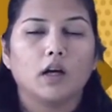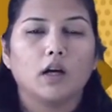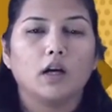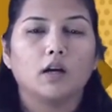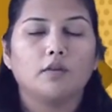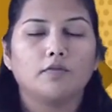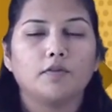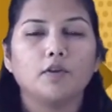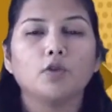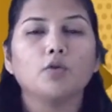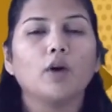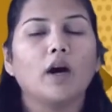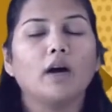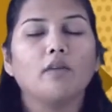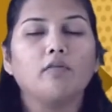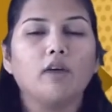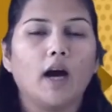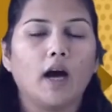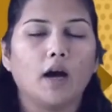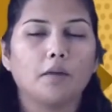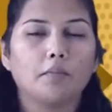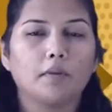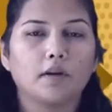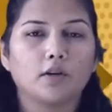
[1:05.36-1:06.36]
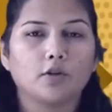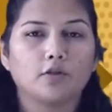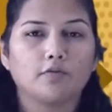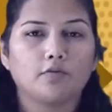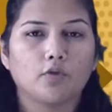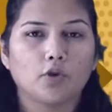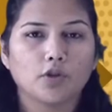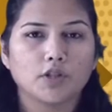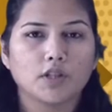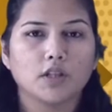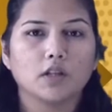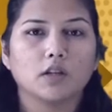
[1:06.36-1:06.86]
If you have a habit of
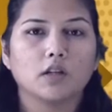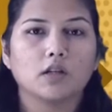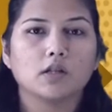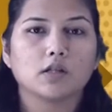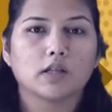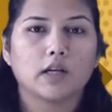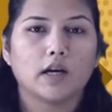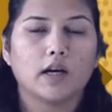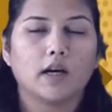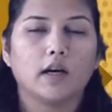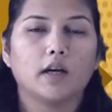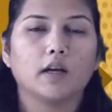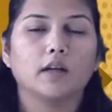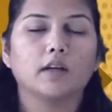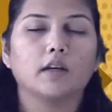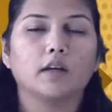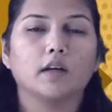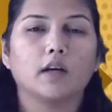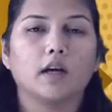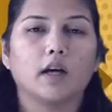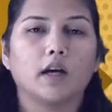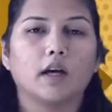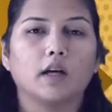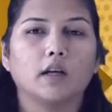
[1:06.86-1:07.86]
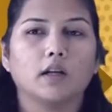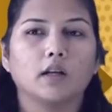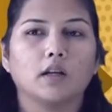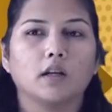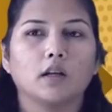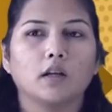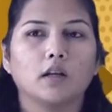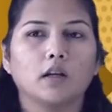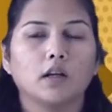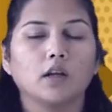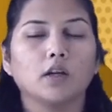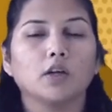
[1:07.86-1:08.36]
watching the sky in the night,
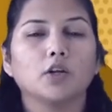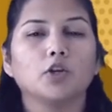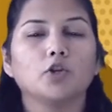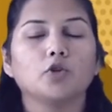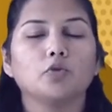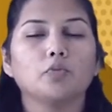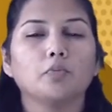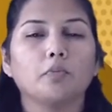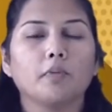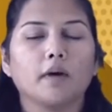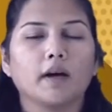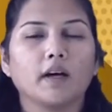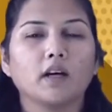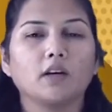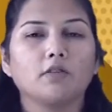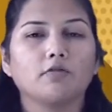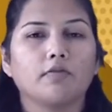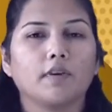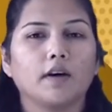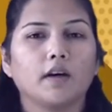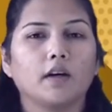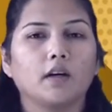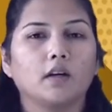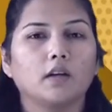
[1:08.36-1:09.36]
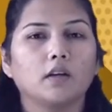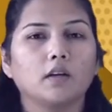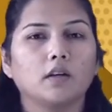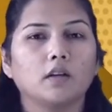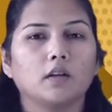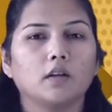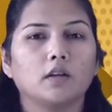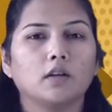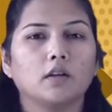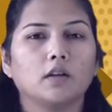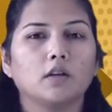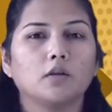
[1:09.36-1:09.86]
you might find
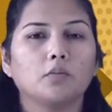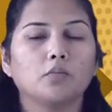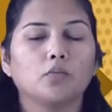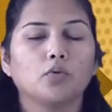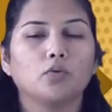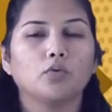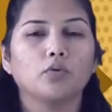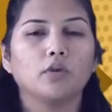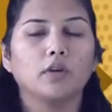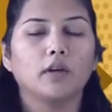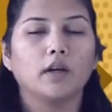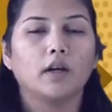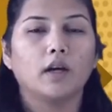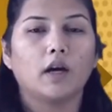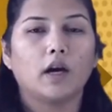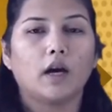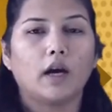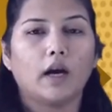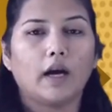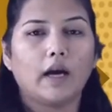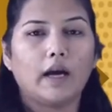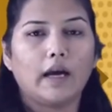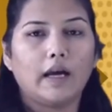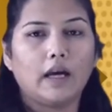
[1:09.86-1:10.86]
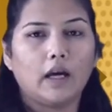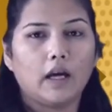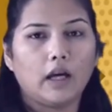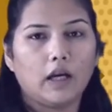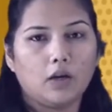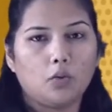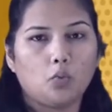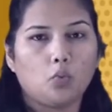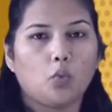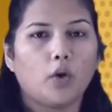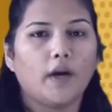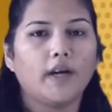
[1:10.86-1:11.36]
the moon
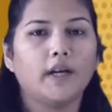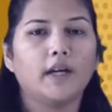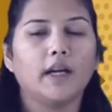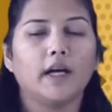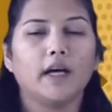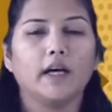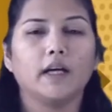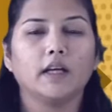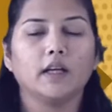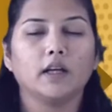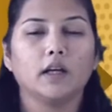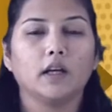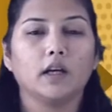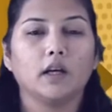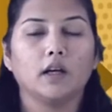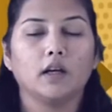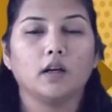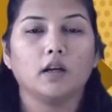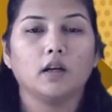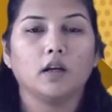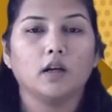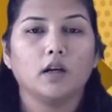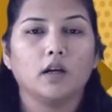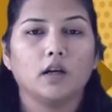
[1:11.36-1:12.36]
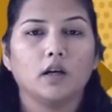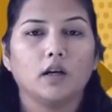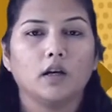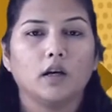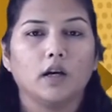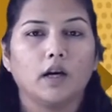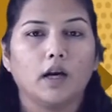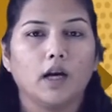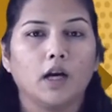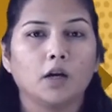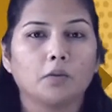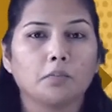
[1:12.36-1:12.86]
in one night.
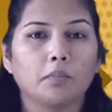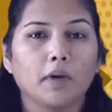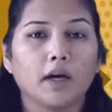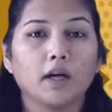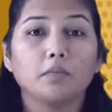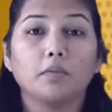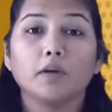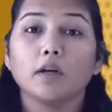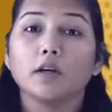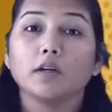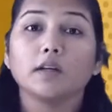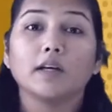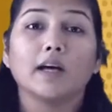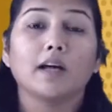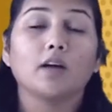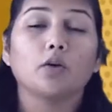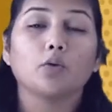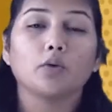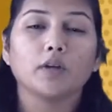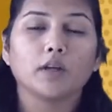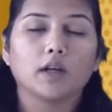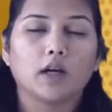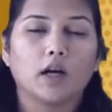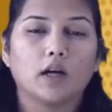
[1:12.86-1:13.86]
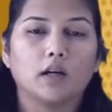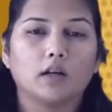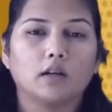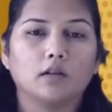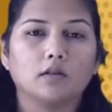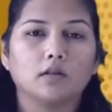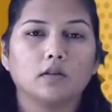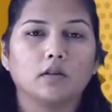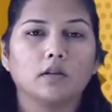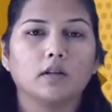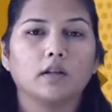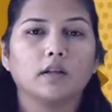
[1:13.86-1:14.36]
It might be a yellow in color.
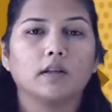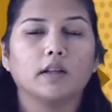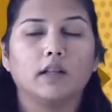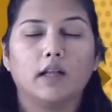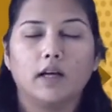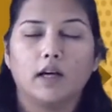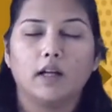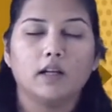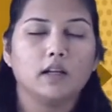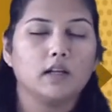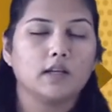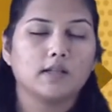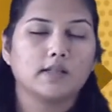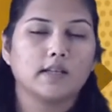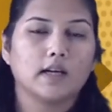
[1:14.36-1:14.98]
Then